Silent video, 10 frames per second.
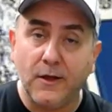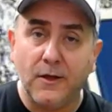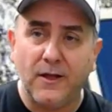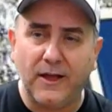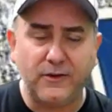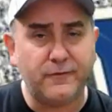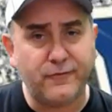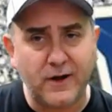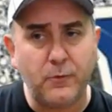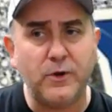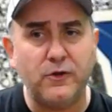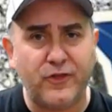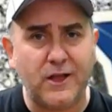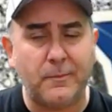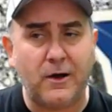And it's funny when you
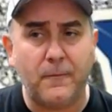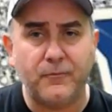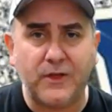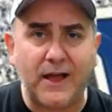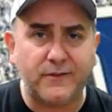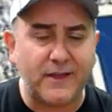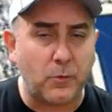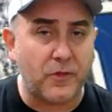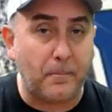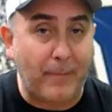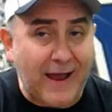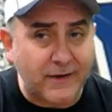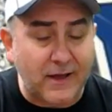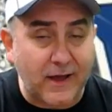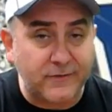think about guys that were the bad
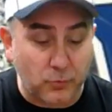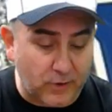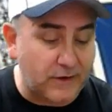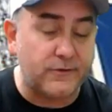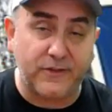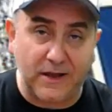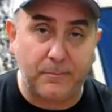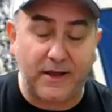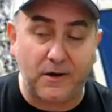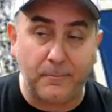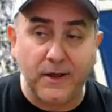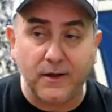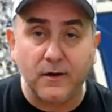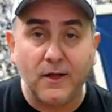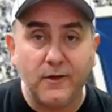guys, and we'll get into the NBA in a minute,
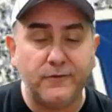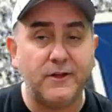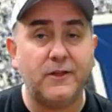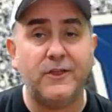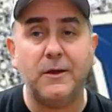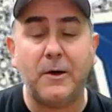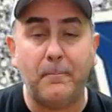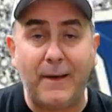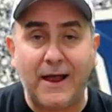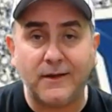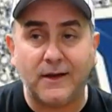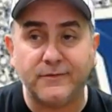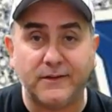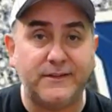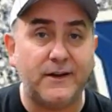you think about bad guys
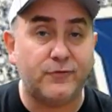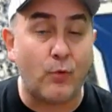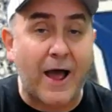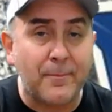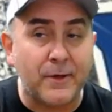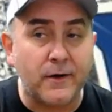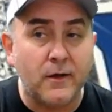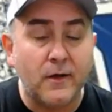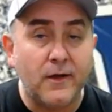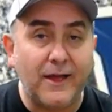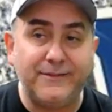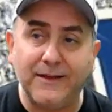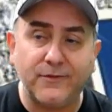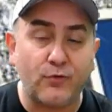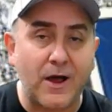like Dennis Rodman, and
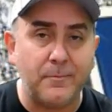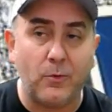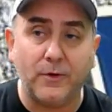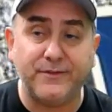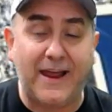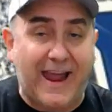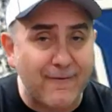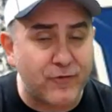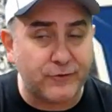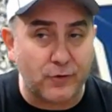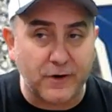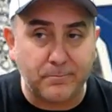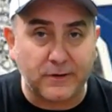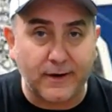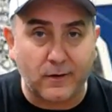Dennis Rodman wasn't half the dirty
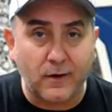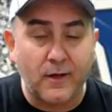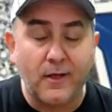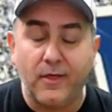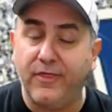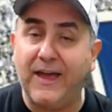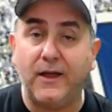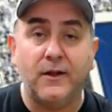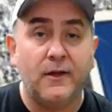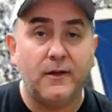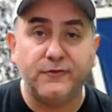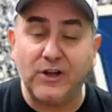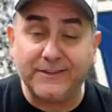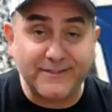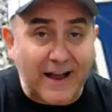player that John
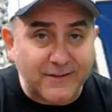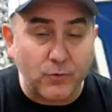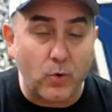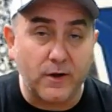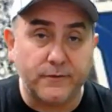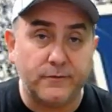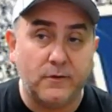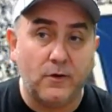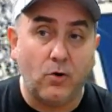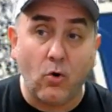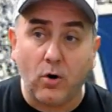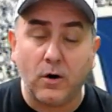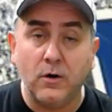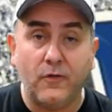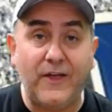Stockton was, or
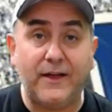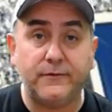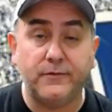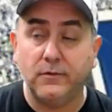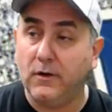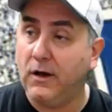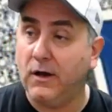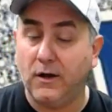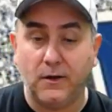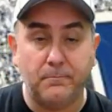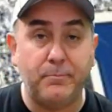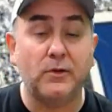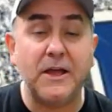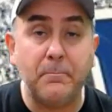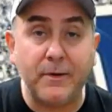that Bill
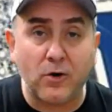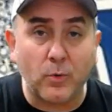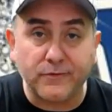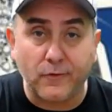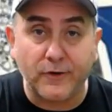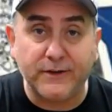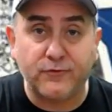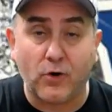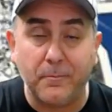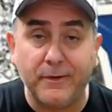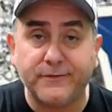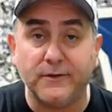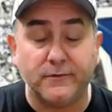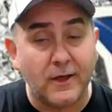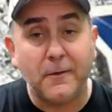Laimbeer was for the Detroit
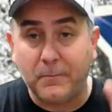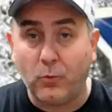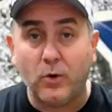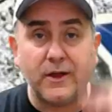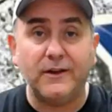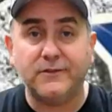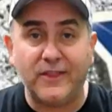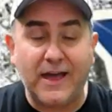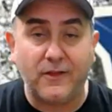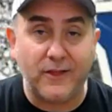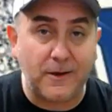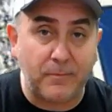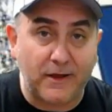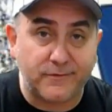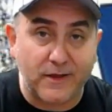Pistons. But we'll get into that in the
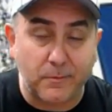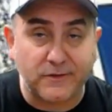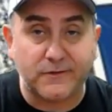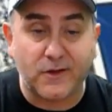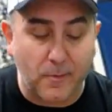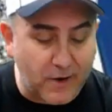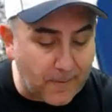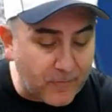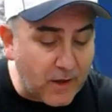NBA segment that's coming up.